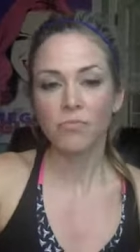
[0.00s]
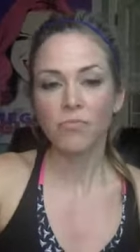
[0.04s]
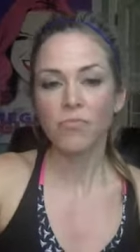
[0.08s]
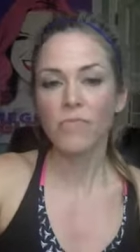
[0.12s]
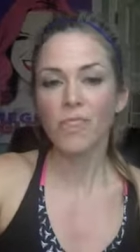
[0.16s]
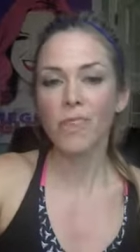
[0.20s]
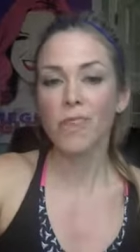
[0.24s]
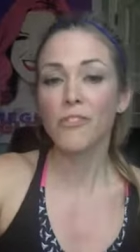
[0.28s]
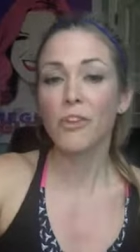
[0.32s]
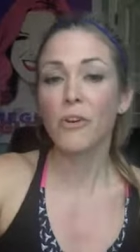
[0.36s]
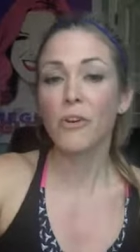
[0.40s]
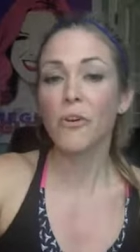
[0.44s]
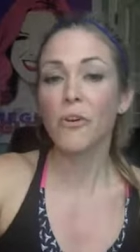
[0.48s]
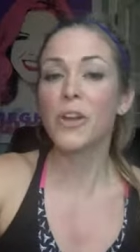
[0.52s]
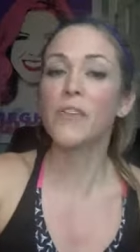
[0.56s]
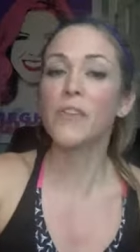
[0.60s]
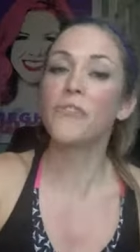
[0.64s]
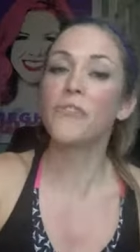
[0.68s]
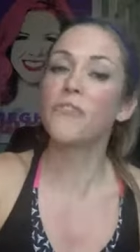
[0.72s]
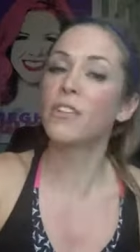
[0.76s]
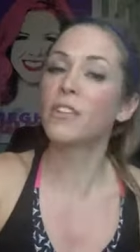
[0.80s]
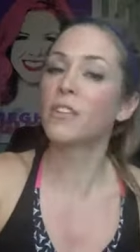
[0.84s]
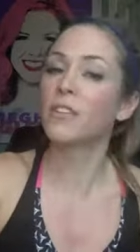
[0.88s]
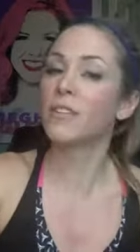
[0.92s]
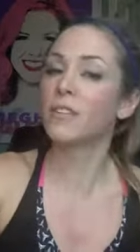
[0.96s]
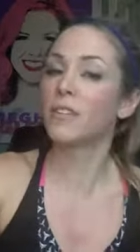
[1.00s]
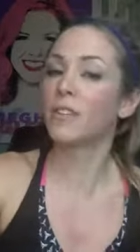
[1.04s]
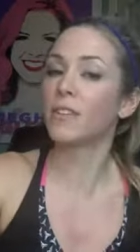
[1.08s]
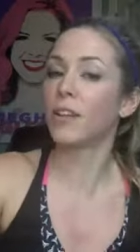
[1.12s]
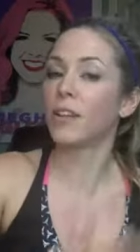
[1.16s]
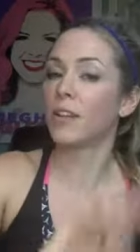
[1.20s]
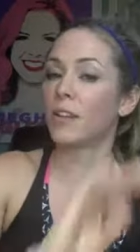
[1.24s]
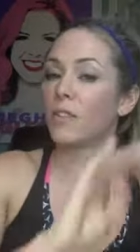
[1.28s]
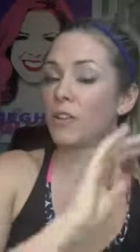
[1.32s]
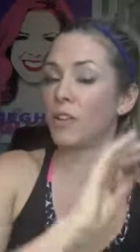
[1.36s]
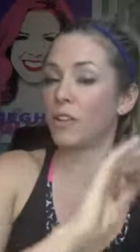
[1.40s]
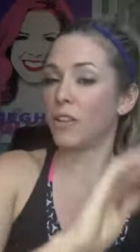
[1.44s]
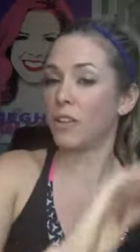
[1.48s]
So if
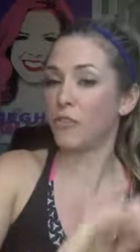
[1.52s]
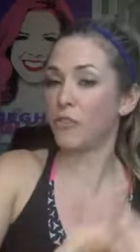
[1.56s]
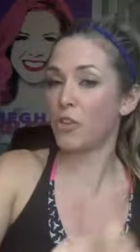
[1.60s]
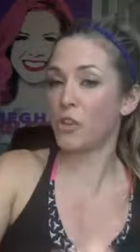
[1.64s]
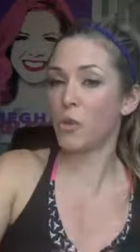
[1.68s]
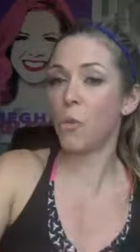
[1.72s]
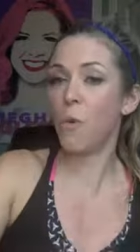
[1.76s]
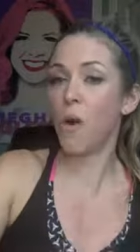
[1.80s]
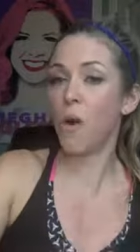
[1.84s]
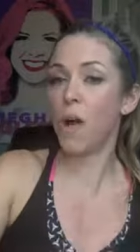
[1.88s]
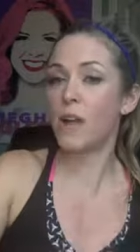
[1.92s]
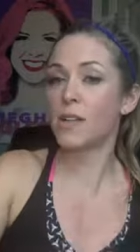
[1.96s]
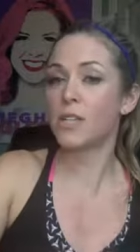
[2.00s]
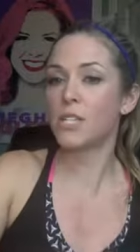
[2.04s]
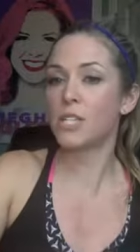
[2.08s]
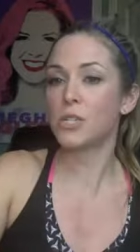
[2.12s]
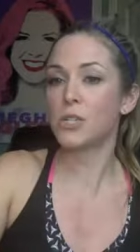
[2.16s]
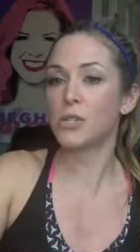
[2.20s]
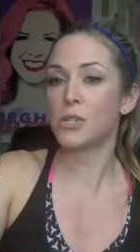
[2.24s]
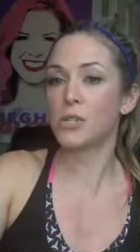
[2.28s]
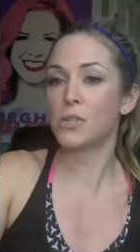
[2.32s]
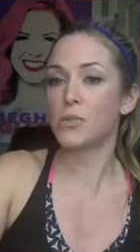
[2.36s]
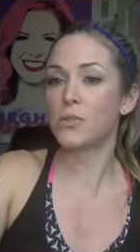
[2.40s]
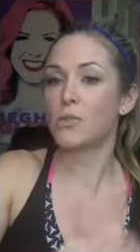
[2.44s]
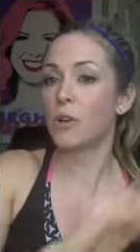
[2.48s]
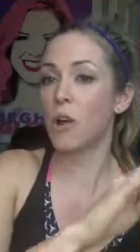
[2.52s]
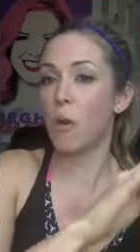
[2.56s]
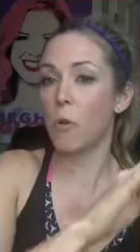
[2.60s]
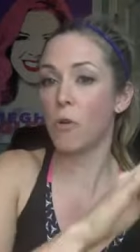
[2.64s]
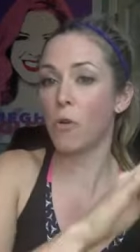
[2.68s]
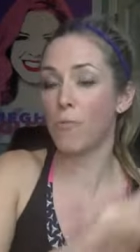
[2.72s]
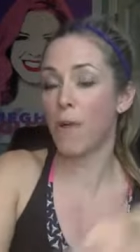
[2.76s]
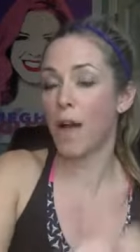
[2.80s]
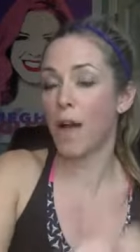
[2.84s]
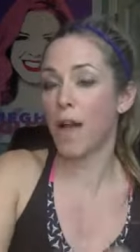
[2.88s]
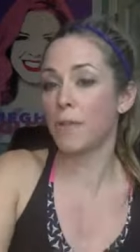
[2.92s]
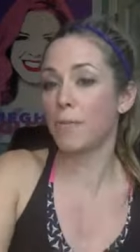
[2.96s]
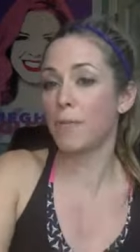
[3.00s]
if you want to go with
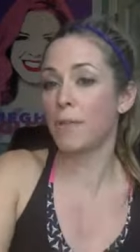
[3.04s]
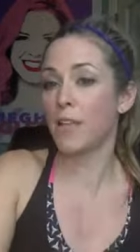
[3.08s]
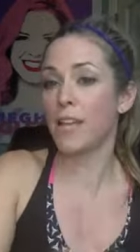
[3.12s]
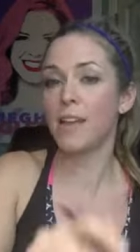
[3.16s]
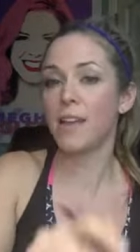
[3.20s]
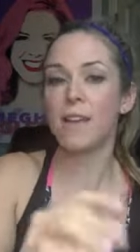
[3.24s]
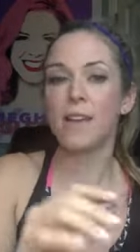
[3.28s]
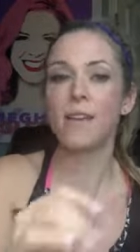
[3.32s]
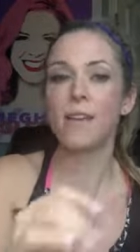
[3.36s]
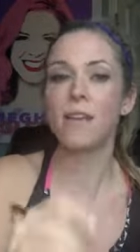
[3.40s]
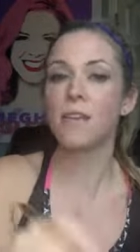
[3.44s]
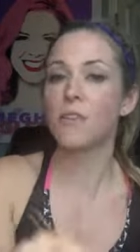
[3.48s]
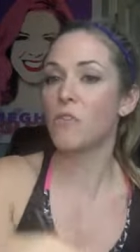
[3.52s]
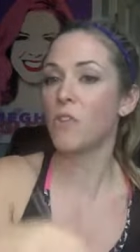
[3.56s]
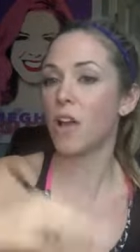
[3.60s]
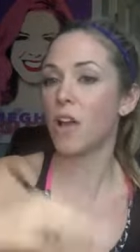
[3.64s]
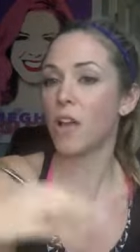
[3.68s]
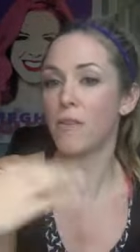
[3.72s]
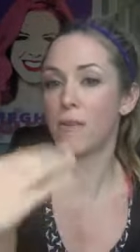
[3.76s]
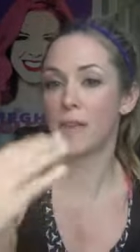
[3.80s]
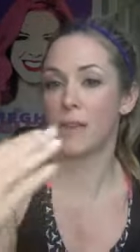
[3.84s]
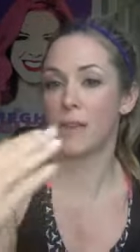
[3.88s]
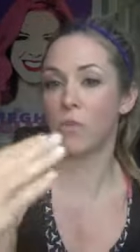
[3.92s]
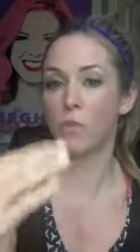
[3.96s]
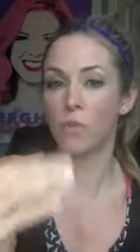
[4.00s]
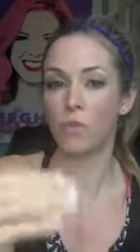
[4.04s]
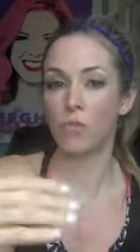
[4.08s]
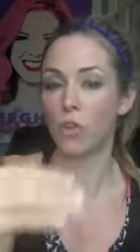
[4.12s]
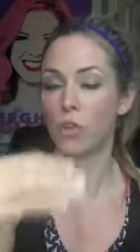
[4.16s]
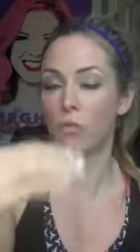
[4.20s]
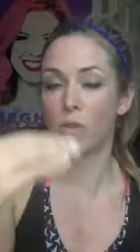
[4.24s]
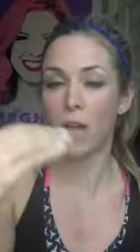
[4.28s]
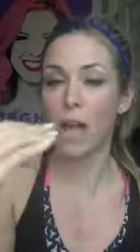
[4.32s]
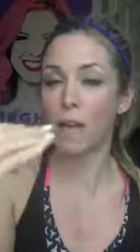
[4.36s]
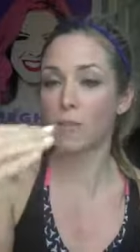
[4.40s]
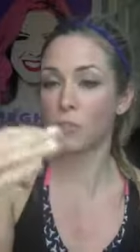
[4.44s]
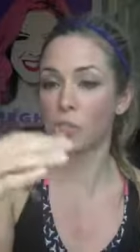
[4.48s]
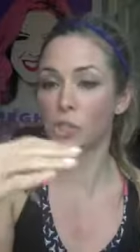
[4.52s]
my plan, I mean, you know,
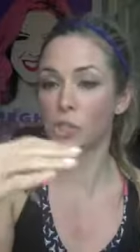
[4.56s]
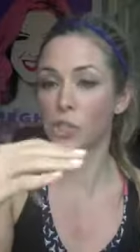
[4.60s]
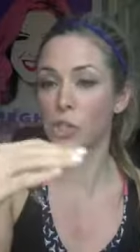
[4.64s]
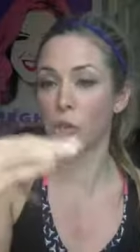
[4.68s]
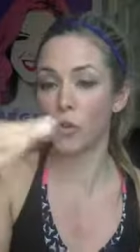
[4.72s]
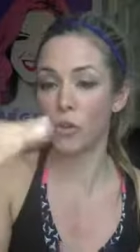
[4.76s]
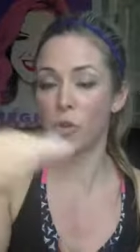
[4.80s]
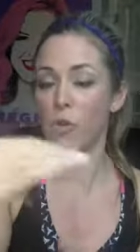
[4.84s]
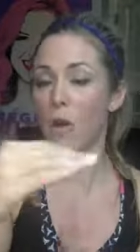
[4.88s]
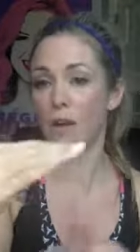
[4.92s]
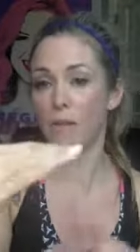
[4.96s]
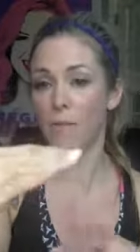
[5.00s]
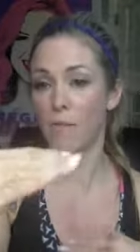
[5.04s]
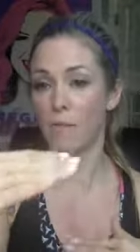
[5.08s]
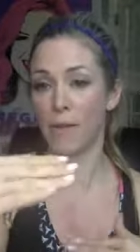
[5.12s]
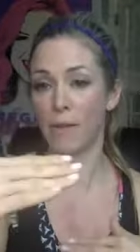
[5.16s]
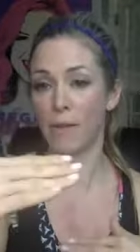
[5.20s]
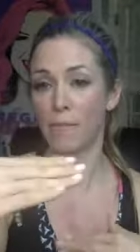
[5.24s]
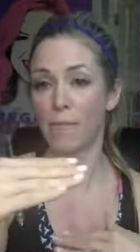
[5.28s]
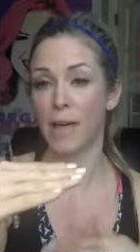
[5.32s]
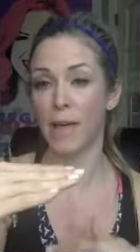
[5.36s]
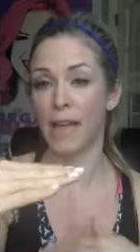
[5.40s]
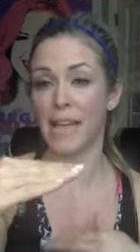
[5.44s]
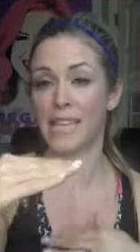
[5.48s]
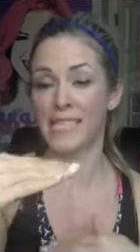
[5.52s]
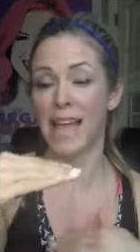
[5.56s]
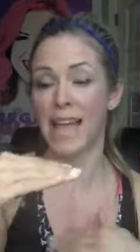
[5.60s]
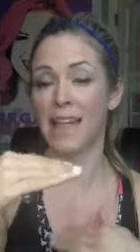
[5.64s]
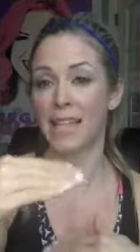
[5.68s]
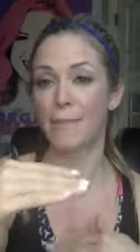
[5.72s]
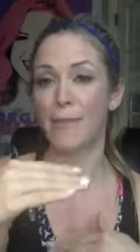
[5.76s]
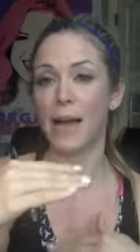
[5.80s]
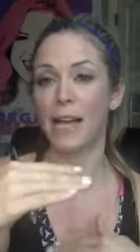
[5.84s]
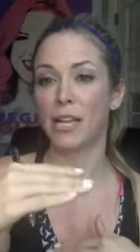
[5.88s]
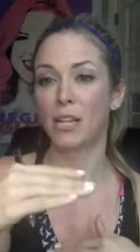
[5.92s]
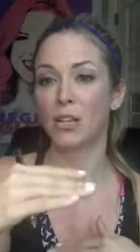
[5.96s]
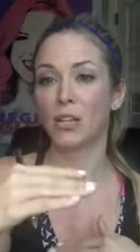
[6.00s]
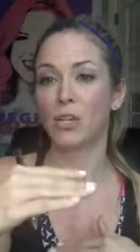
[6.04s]
I'll show you how my, my, exactly
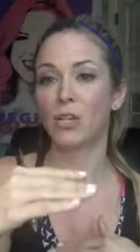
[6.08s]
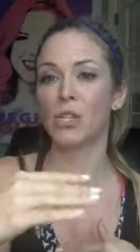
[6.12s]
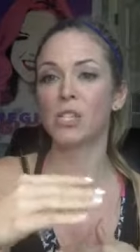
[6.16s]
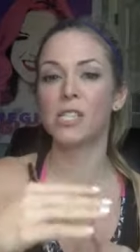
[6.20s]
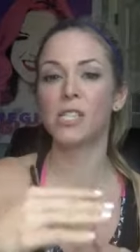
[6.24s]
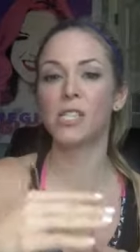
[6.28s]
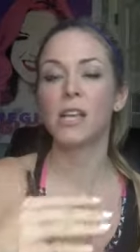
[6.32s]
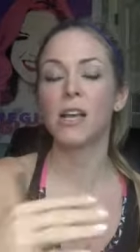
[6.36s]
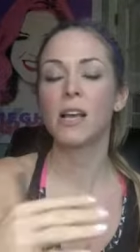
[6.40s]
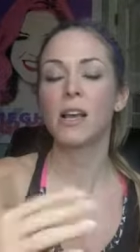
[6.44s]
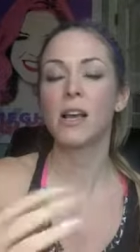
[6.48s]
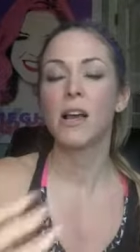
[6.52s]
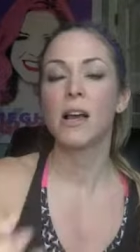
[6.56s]
mine looks.